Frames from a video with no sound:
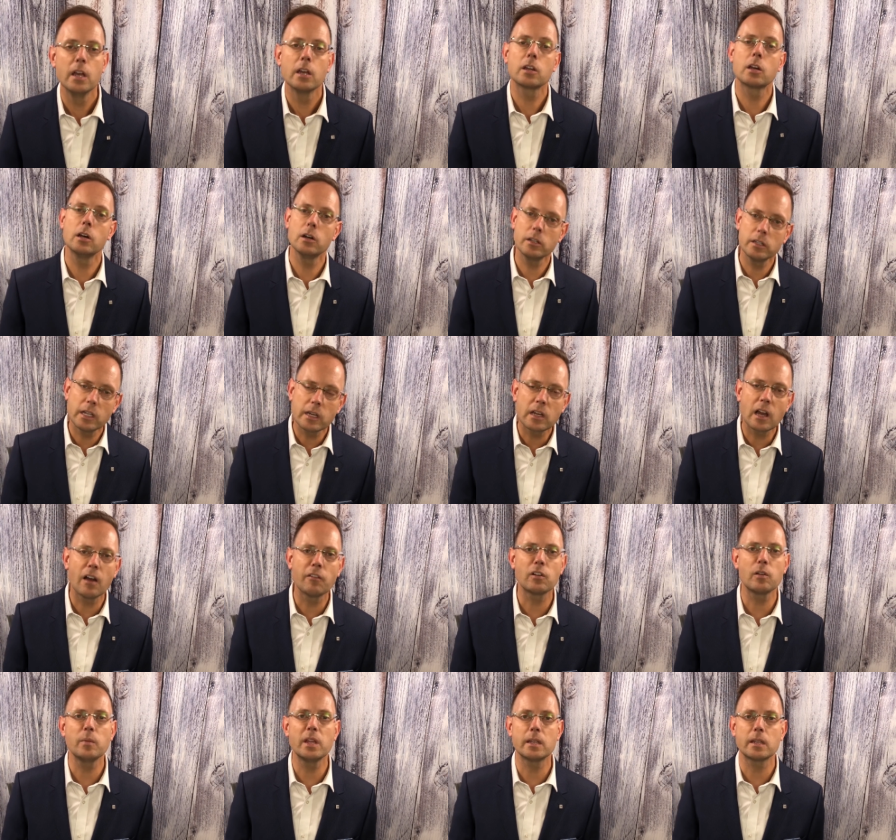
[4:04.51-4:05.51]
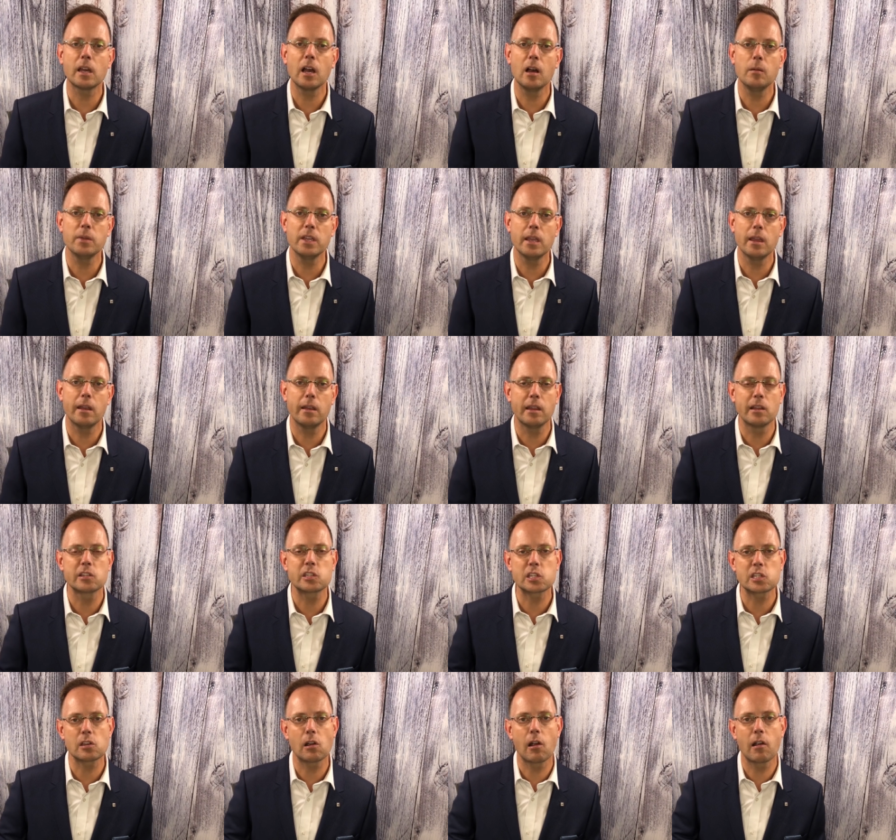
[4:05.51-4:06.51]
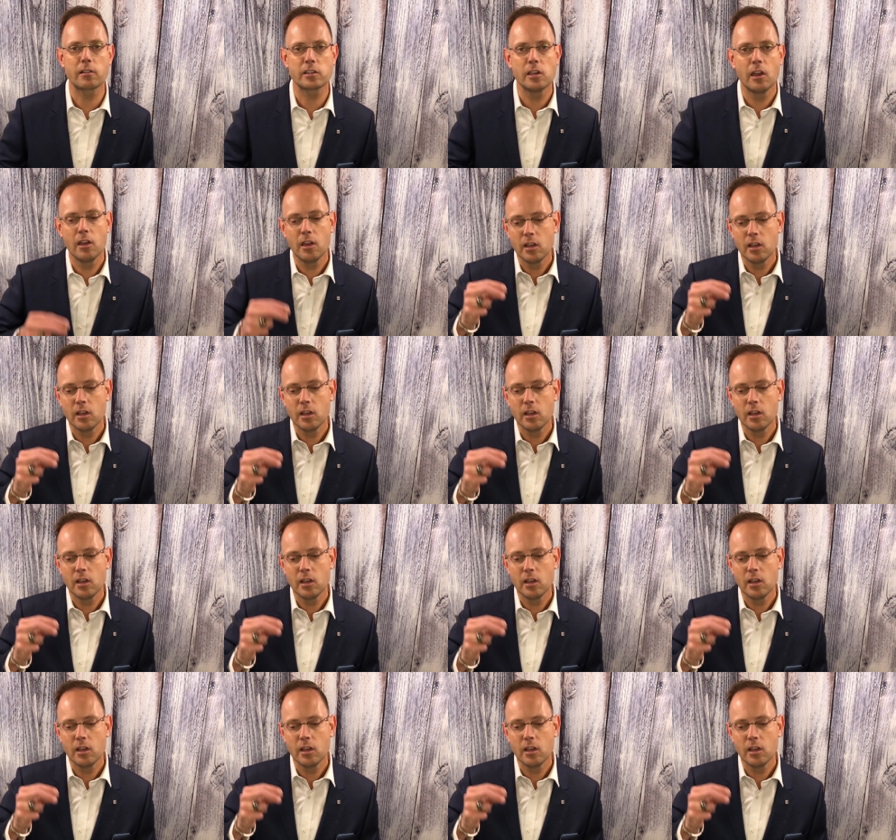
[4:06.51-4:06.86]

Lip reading: Could the government come in and start